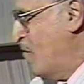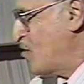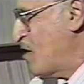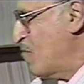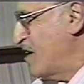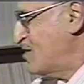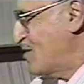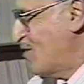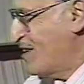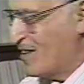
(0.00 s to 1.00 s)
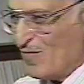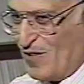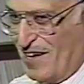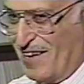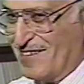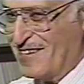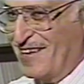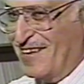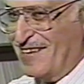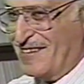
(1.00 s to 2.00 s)
semi-solid fields,
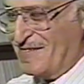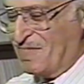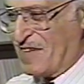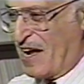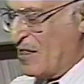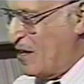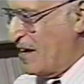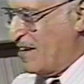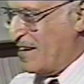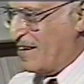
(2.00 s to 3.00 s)
I think